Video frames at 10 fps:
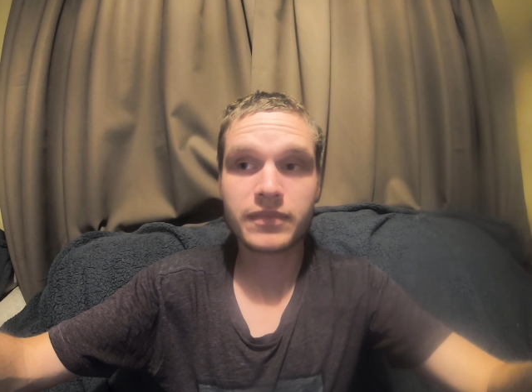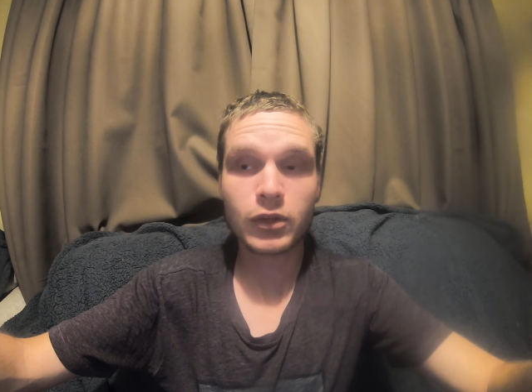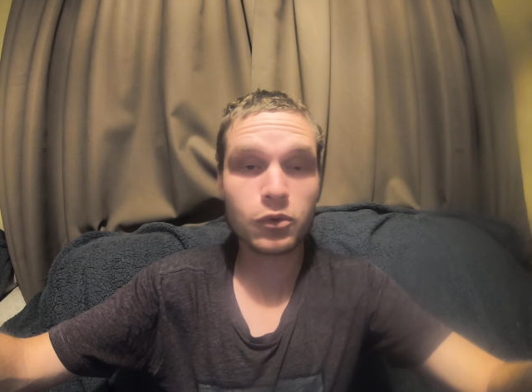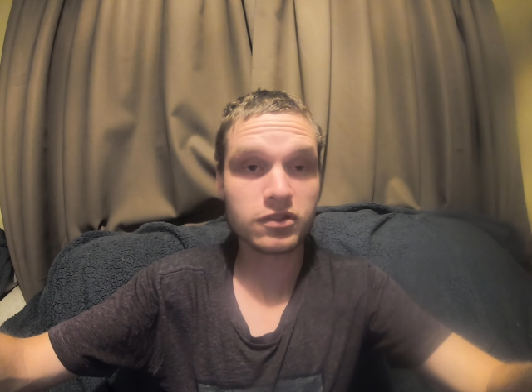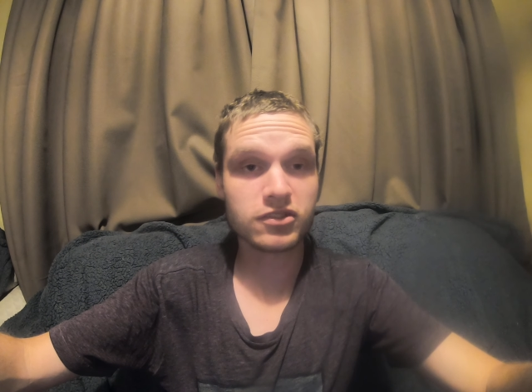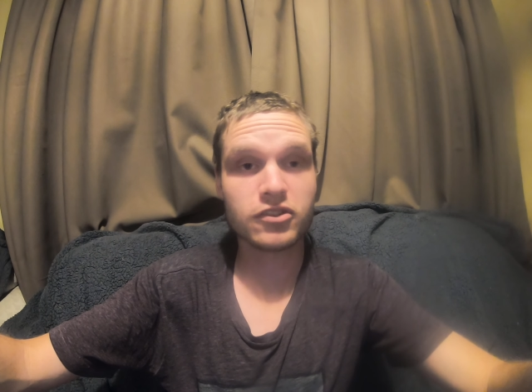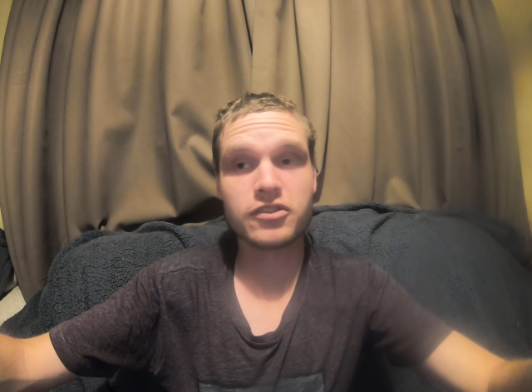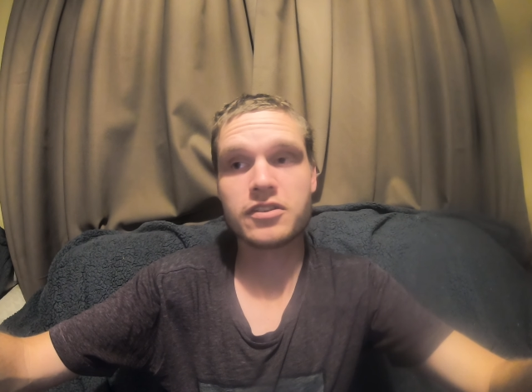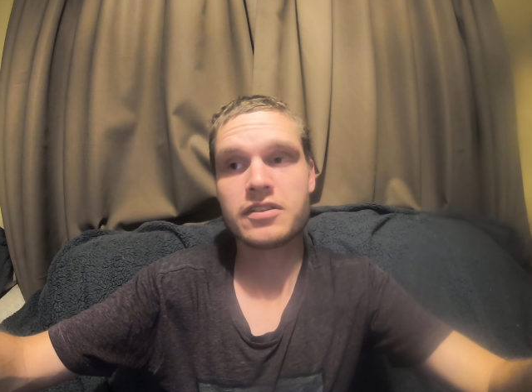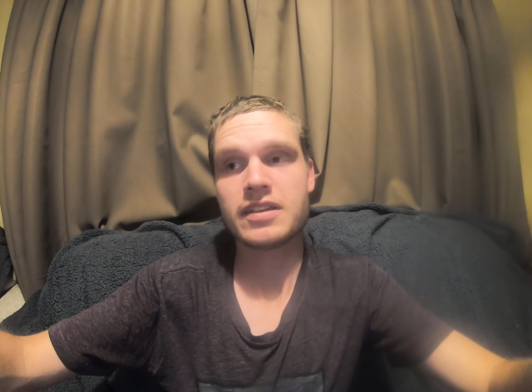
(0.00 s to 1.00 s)

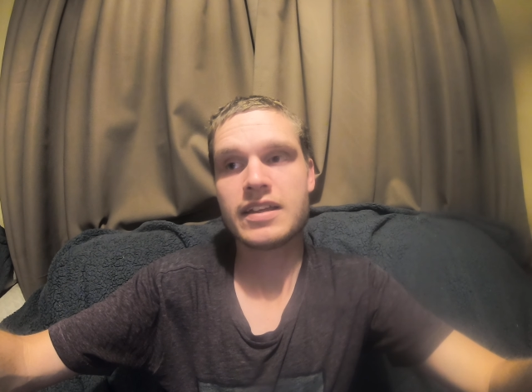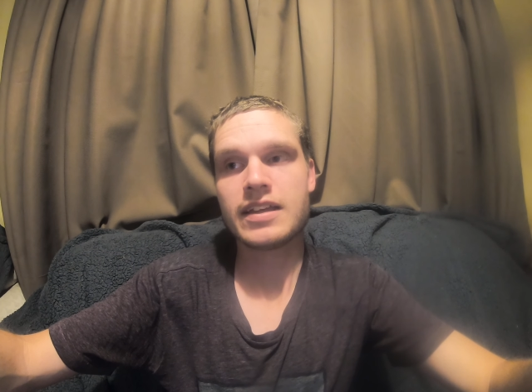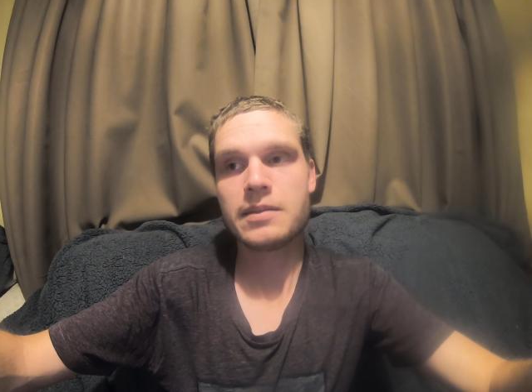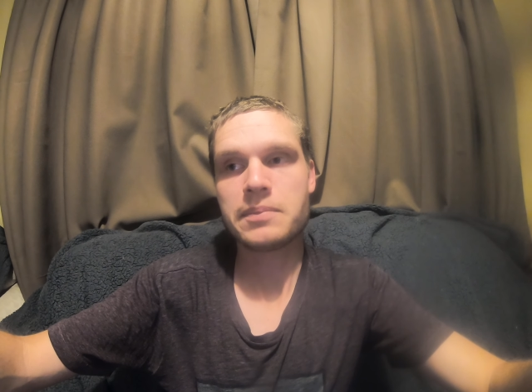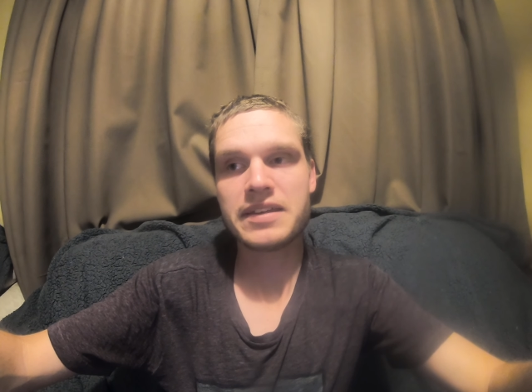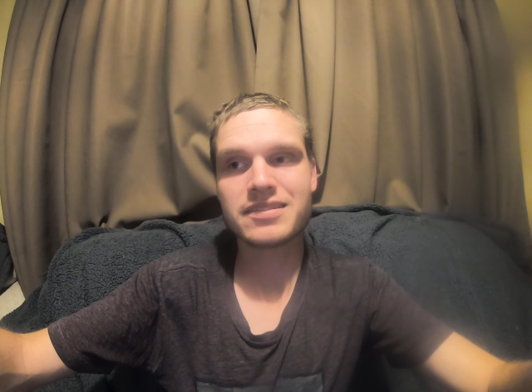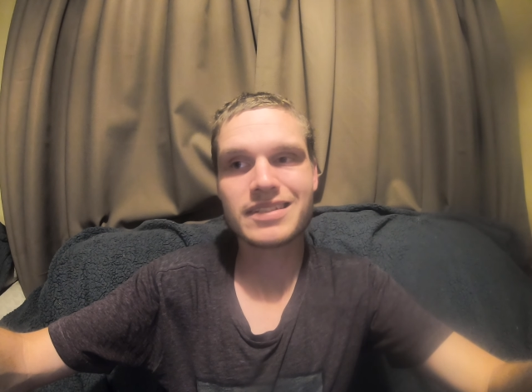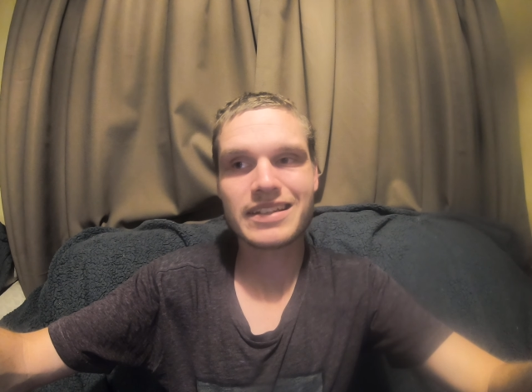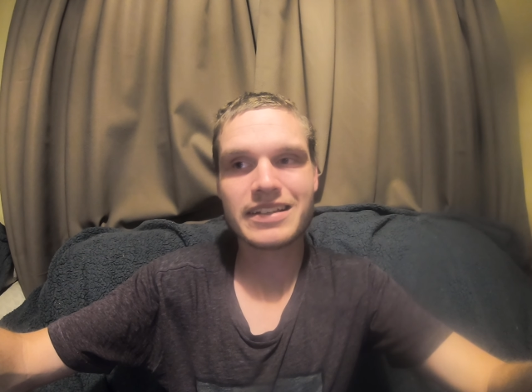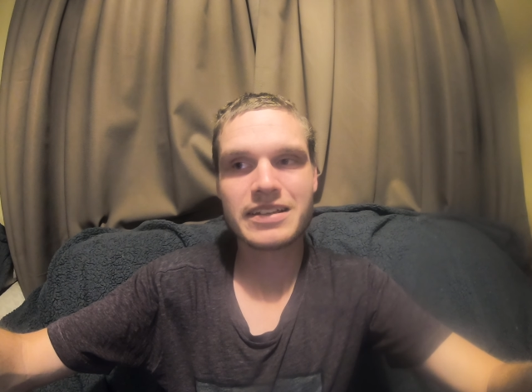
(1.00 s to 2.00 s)
also
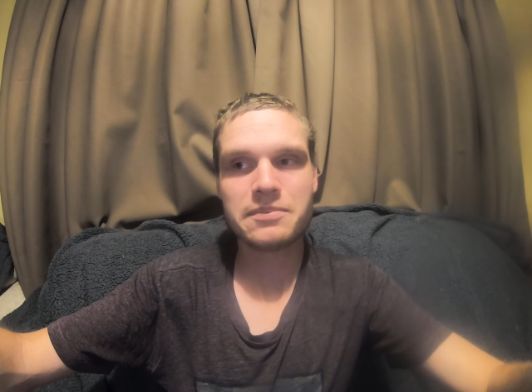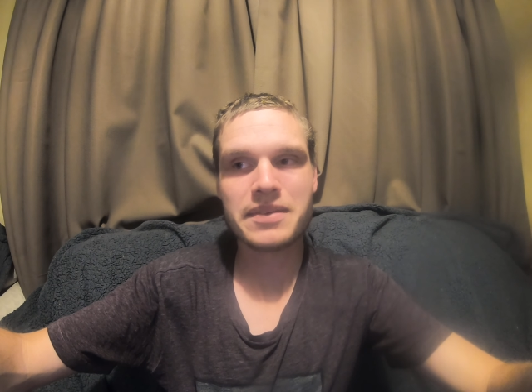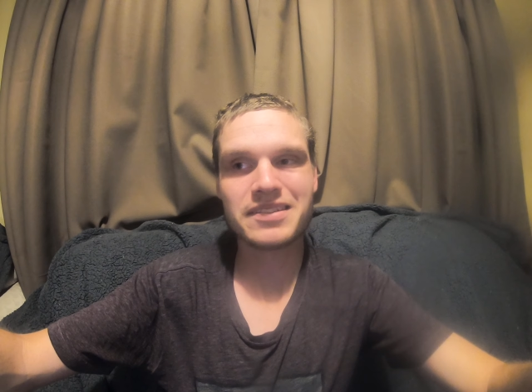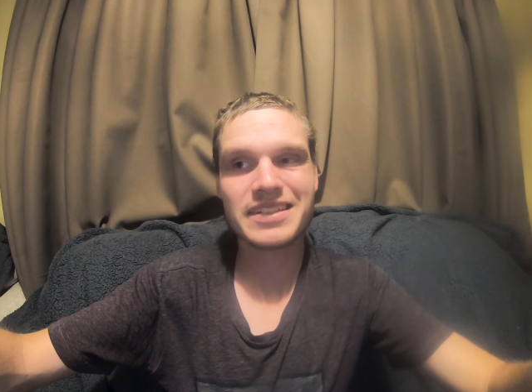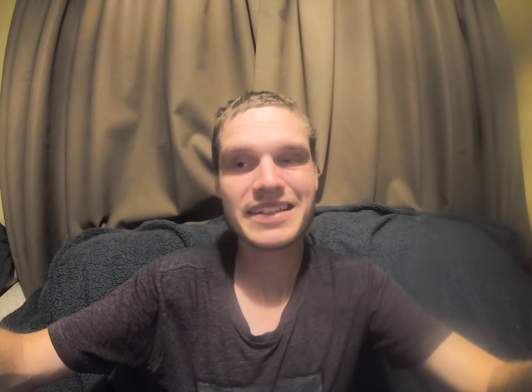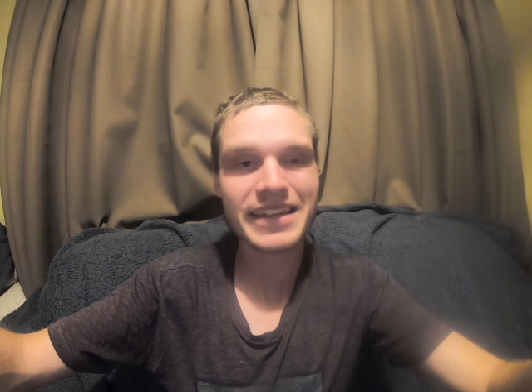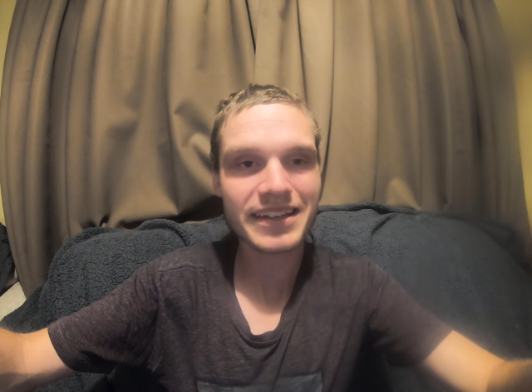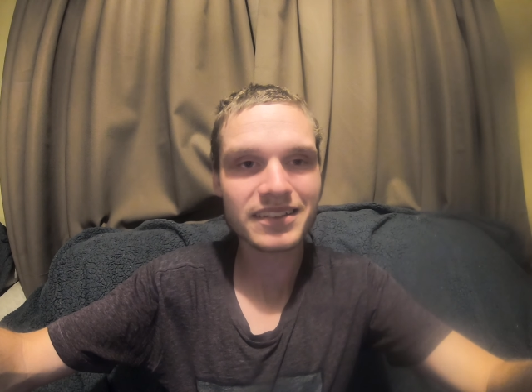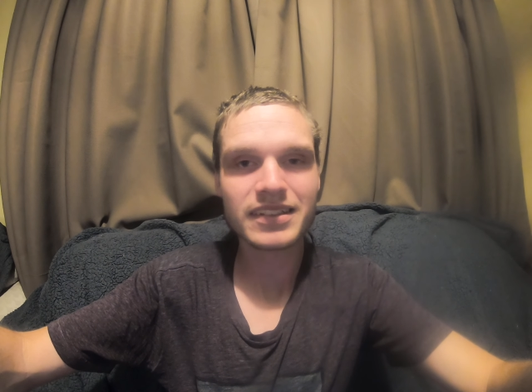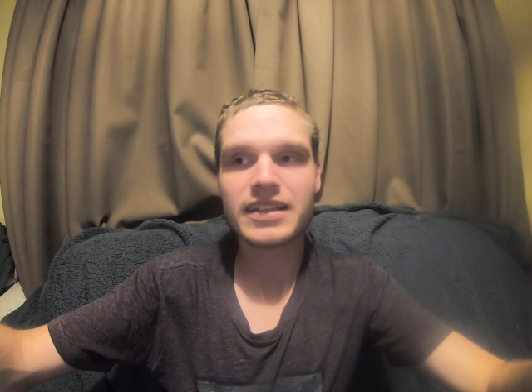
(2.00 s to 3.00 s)
Pisa Pacinia,